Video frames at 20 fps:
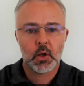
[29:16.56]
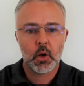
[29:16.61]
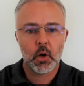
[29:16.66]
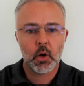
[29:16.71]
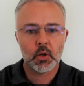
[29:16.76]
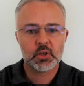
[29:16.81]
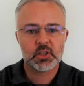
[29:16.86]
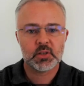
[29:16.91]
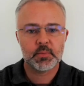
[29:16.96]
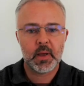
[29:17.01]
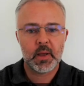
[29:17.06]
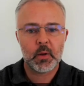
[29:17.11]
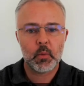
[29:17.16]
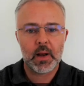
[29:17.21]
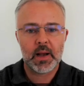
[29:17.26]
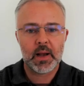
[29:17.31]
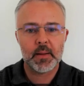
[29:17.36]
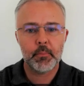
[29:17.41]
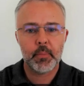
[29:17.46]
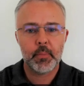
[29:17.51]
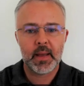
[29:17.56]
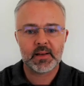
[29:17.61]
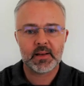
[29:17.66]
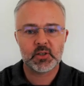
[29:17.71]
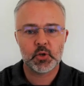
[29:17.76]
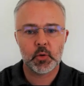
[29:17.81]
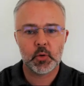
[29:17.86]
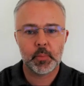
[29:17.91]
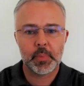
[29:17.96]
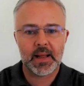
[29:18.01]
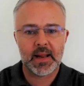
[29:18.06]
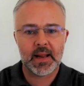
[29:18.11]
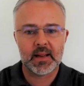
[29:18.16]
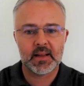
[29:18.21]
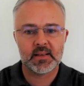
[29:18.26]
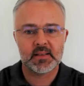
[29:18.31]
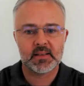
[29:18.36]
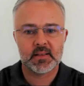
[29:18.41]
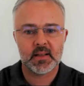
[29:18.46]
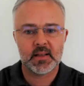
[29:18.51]
Costs may well impact your
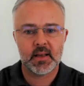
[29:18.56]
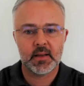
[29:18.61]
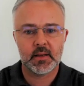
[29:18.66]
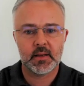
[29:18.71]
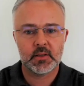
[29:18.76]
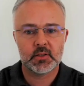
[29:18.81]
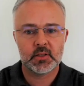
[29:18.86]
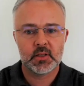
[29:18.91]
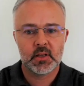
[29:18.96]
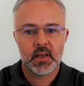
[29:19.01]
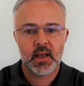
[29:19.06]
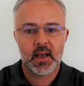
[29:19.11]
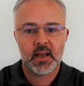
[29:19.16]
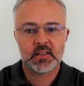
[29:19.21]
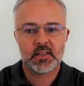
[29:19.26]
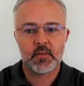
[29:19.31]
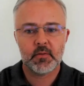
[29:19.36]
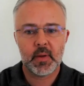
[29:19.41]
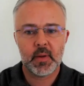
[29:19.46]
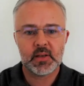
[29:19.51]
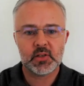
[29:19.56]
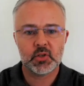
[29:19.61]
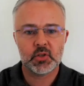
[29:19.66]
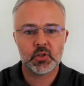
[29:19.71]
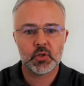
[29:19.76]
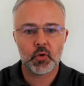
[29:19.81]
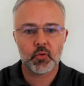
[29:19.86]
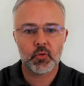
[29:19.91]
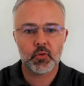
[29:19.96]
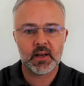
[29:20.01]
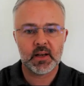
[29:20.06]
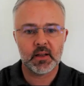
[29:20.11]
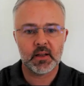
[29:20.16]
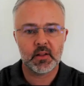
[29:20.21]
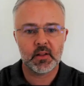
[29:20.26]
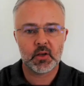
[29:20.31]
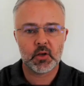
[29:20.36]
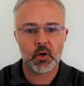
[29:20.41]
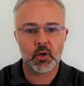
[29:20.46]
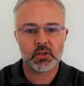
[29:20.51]
planning stage. As I've mentioned already,
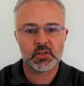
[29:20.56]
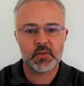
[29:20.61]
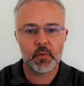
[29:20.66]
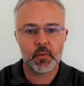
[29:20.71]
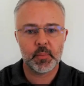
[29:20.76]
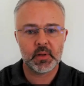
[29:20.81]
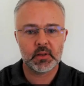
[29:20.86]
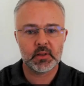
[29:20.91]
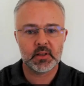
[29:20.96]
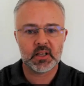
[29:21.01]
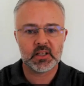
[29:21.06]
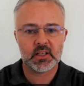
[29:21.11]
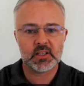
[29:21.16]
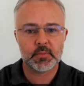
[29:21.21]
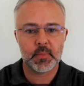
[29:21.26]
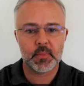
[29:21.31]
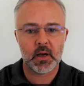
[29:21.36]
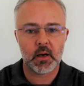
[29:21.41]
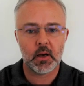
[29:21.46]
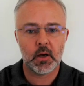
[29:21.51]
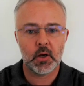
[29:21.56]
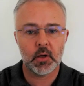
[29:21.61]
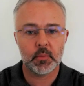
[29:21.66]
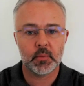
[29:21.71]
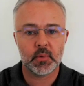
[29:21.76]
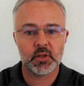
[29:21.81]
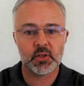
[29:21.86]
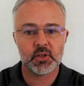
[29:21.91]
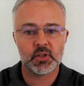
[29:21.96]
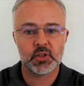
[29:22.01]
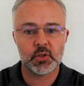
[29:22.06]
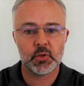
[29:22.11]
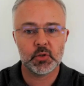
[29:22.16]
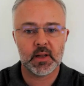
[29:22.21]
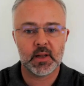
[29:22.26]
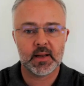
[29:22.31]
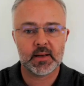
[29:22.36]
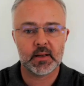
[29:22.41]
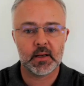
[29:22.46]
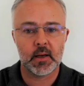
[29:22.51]
the cost for building a smart home can
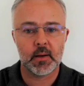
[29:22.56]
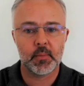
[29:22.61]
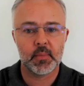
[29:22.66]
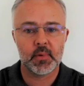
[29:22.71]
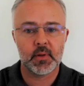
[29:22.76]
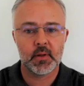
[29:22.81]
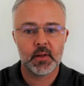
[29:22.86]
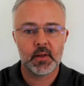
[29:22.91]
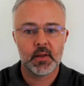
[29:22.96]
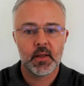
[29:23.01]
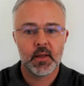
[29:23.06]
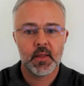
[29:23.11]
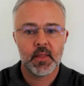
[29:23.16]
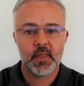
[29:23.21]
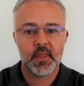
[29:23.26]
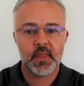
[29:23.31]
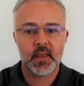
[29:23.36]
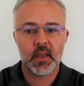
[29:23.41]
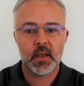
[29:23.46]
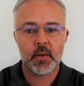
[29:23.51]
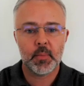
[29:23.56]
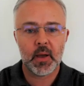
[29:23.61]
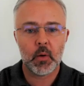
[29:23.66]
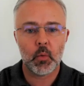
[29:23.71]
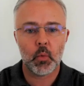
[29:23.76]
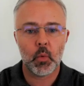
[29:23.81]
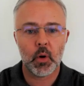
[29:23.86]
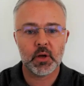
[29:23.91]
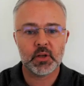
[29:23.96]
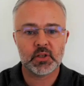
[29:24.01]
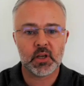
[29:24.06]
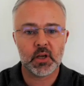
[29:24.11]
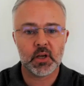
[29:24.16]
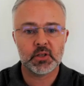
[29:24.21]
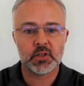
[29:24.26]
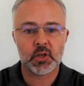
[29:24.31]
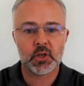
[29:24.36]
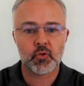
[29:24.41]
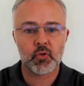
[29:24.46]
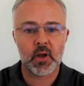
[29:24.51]
soon add up. Think about what is
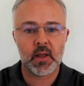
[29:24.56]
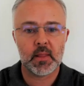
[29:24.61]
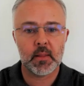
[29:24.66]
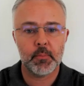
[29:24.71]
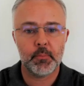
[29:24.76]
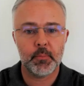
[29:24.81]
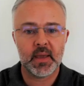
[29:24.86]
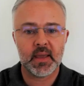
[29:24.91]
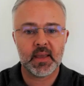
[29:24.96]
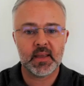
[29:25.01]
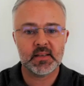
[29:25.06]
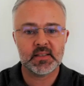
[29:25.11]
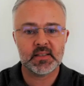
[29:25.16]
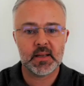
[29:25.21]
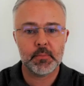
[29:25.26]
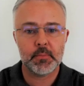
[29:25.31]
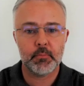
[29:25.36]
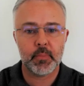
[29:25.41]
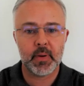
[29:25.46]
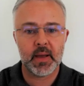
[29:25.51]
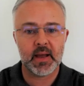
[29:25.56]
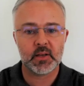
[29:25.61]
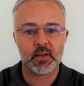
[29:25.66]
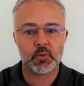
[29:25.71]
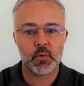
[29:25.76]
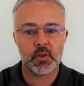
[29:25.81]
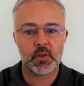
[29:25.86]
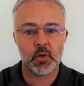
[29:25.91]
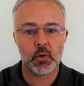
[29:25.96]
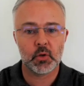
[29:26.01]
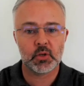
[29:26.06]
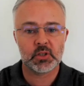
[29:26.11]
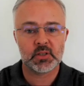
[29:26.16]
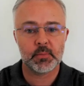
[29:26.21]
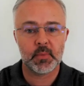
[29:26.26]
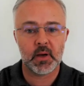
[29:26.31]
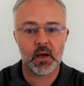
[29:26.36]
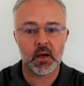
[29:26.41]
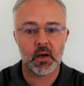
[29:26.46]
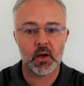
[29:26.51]
going to create the biggest impact with your
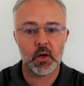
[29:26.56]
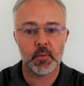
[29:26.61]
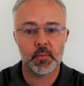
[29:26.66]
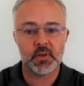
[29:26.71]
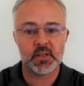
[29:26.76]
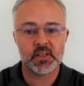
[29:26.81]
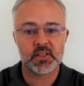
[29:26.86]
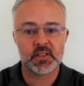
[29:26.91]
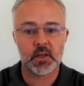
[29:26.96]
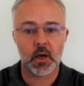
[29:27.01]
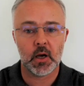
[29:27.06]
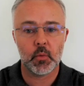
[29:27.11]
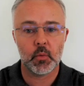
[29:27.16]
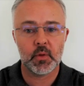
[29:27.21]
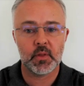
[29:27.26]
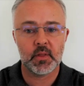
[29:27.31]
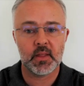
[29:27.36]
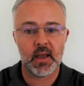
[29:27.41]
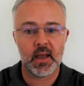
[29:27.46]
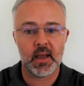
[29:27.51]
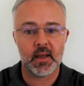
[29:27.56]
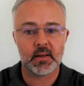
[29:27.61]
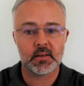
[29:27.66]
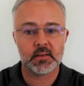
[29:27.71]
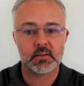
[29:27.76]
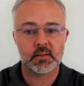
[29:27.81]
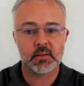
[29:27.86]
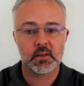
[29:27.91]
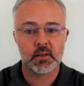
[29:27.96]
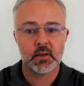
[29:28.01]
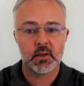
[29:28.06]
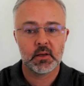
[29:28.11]
smart home and start with that.